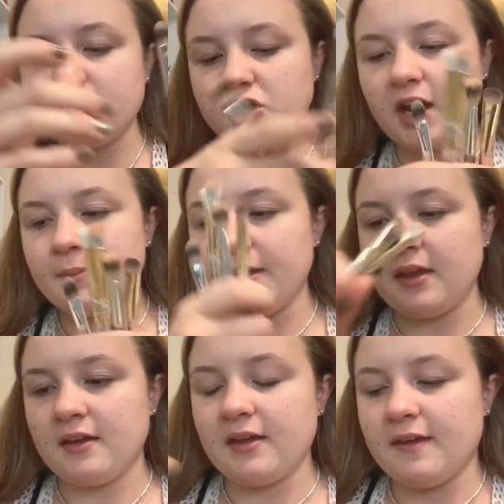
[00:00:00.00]
She got
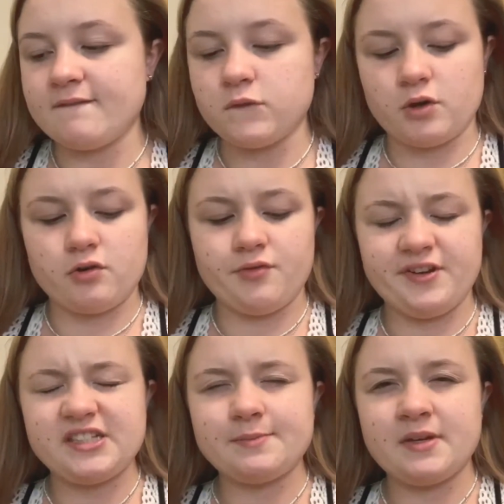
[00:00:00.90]
me it for
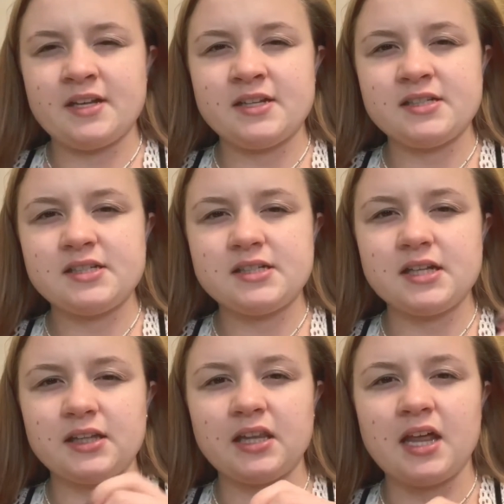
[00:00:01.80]
Christmas,
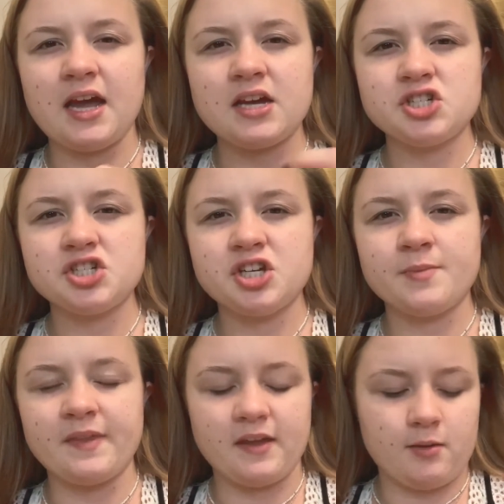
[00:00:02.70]
not last year,
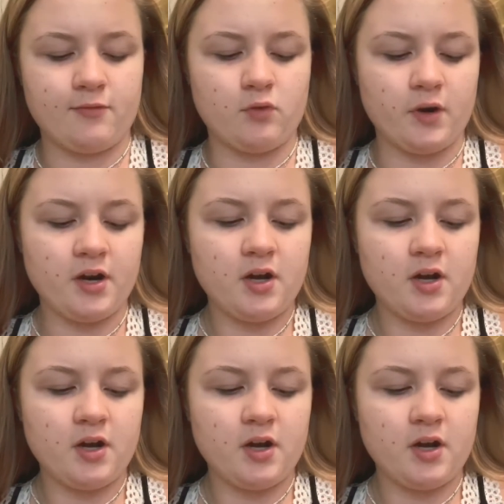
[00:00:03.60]
but the year before.